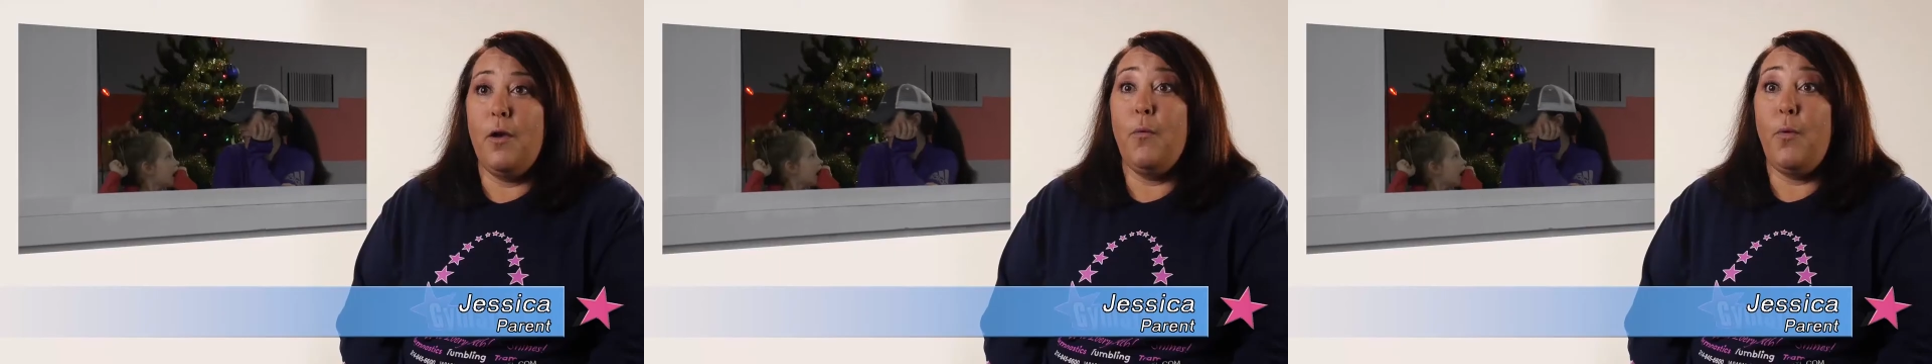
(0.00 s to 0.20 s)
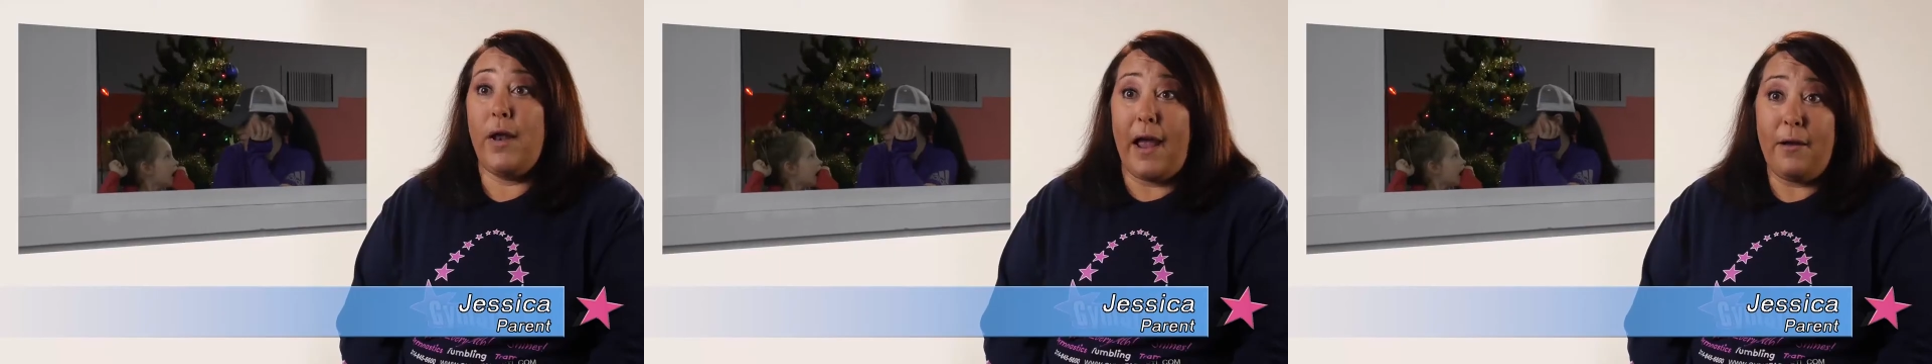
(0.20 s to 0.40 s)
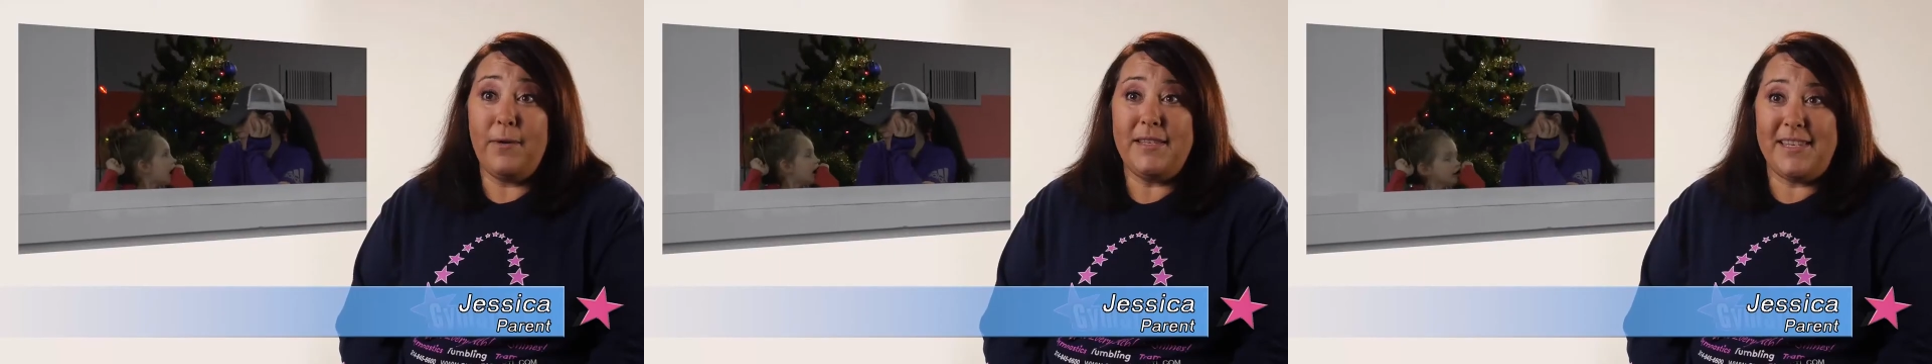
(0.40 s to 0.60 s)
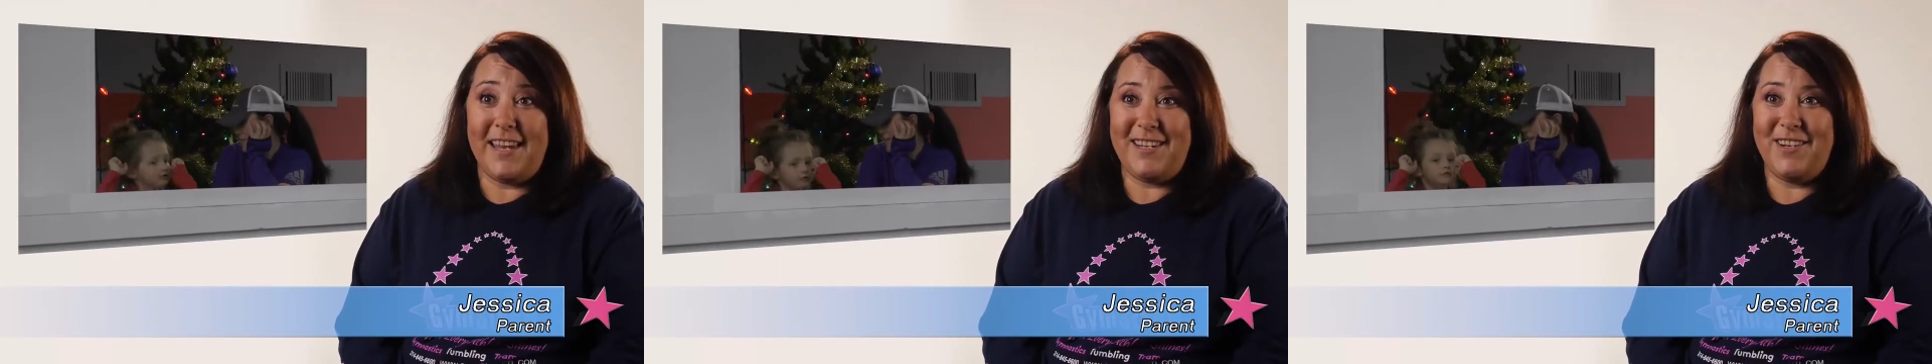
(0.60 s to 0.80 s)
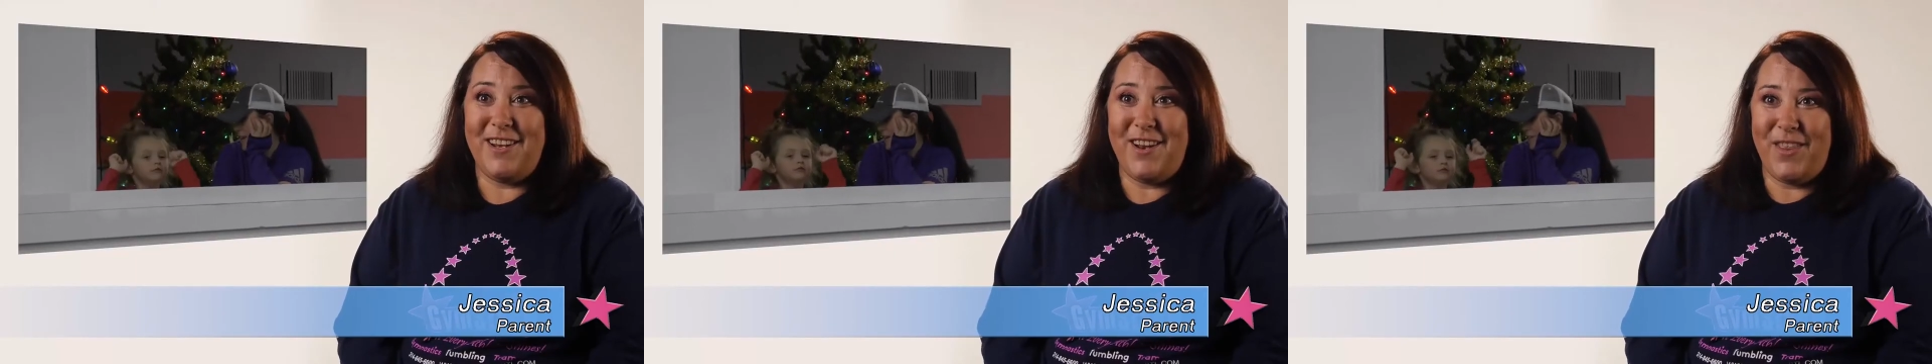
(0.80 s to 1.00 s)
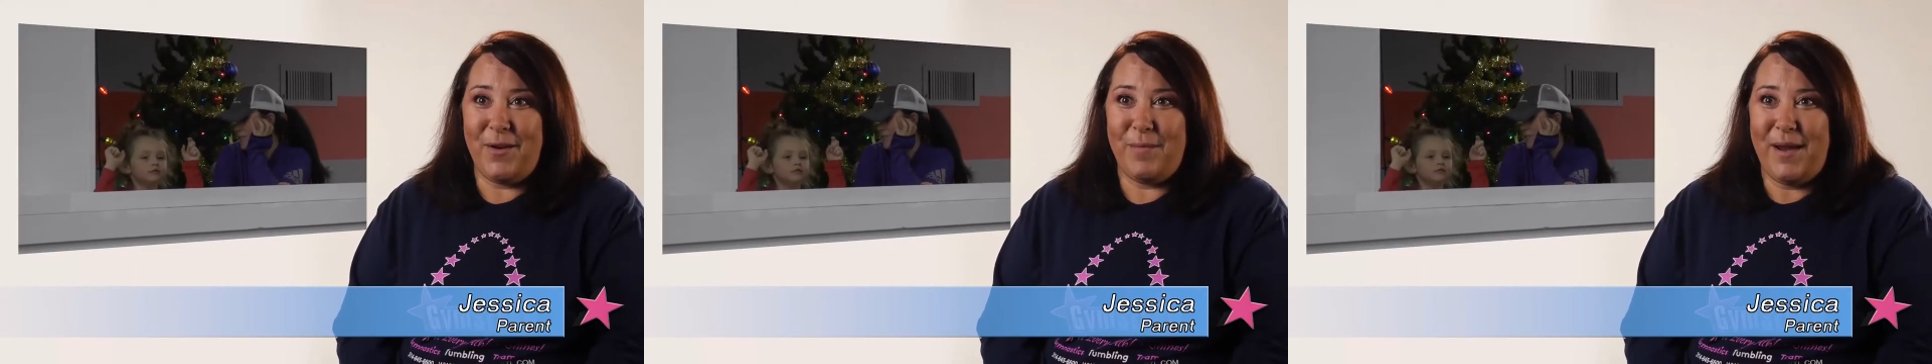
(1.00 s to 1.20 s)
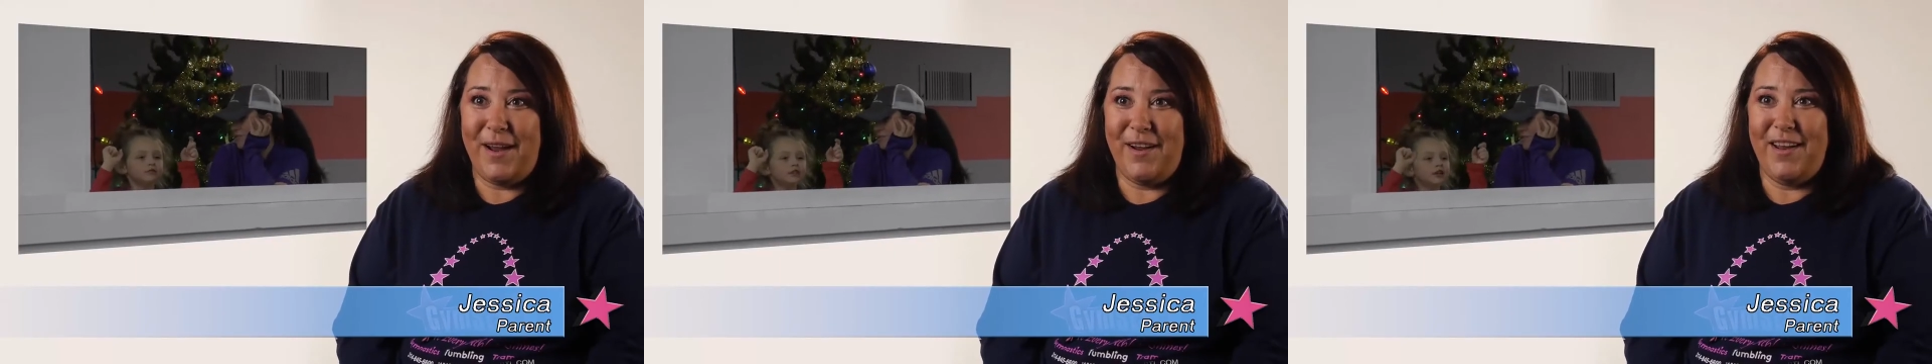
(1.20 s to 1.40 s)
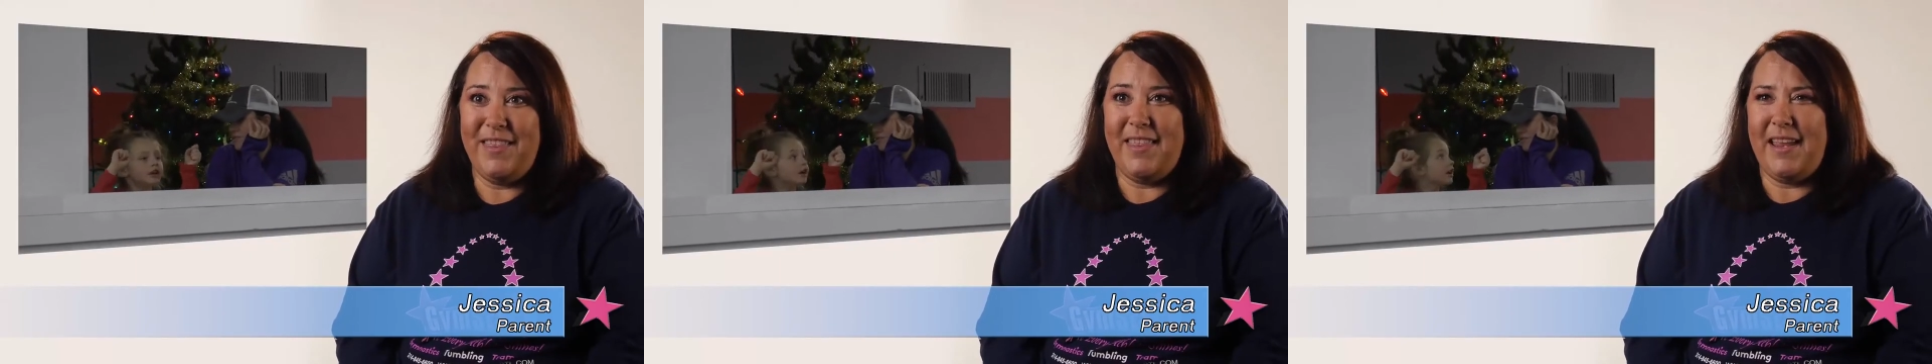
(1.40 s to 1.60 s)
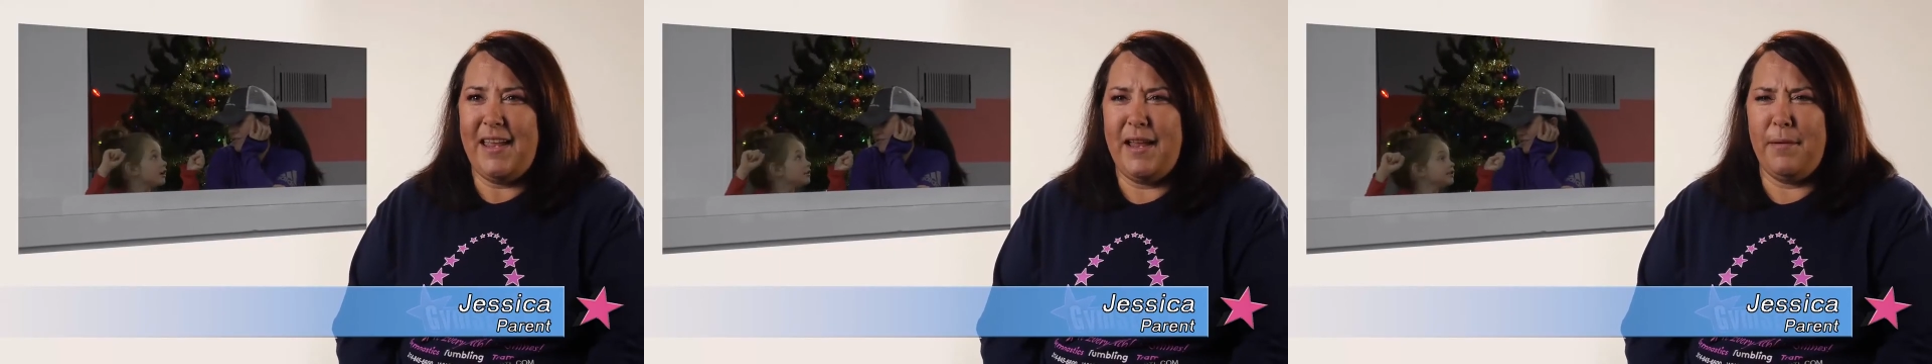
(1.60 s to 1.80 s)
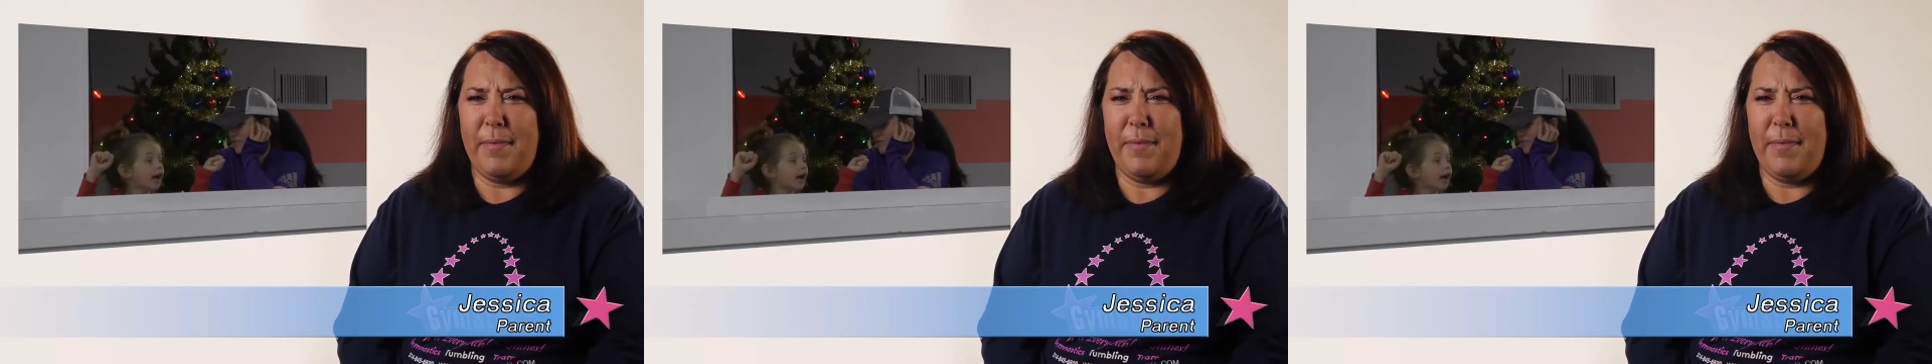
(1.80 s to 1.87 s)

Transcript: What I would say to another parent thinking